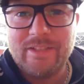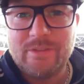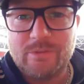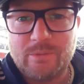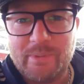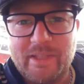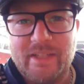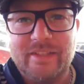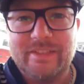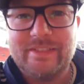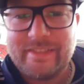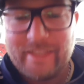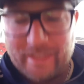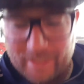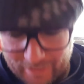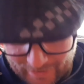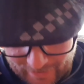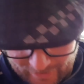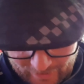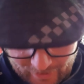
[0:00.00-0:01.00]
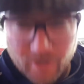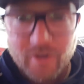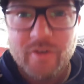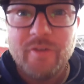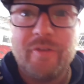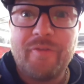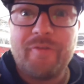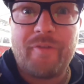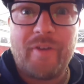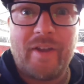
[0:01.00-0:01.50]
As we are saying
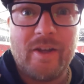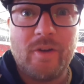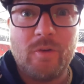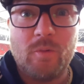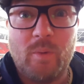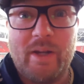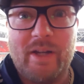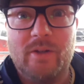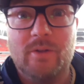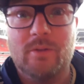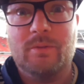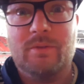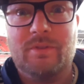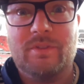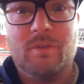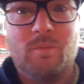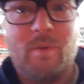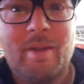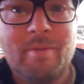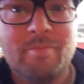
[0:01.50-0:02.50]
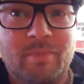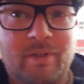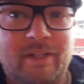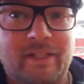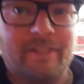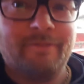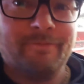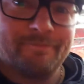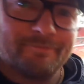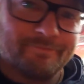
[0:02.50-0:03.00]
farewell to
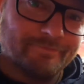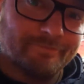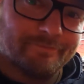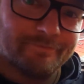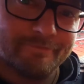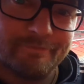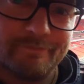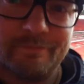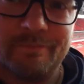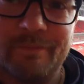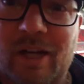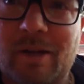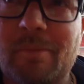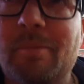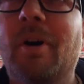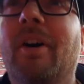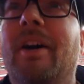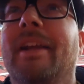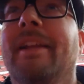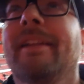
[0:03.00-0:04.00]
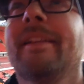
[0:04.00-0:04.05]
Wembley, bye bye,